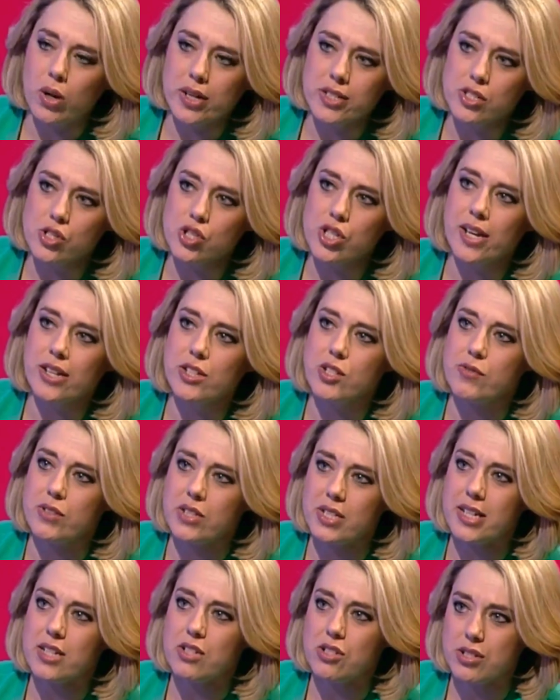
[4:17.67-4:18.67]
quite a challenge
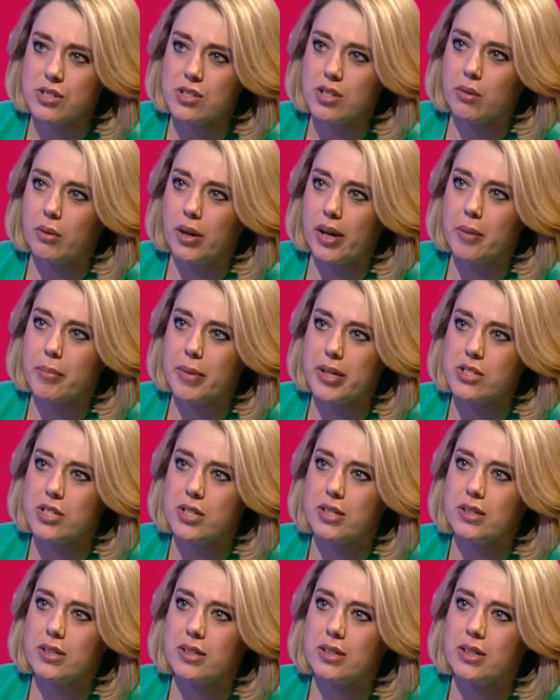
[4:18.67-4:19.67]
for teachers, though, I
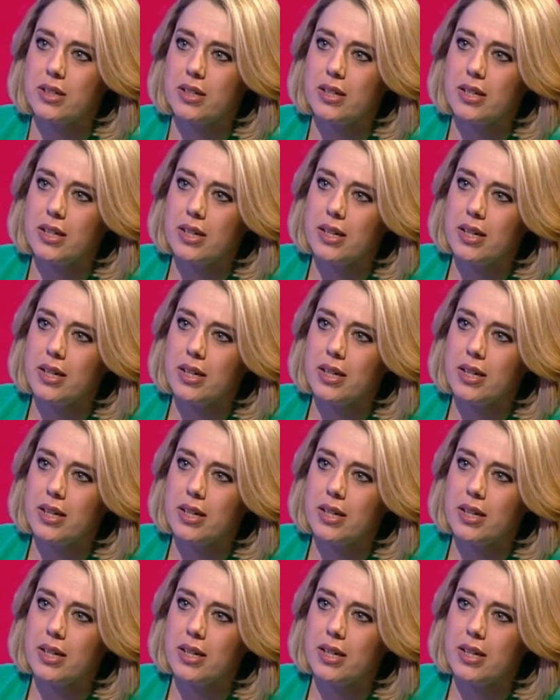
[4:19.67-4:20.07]
imagine. It's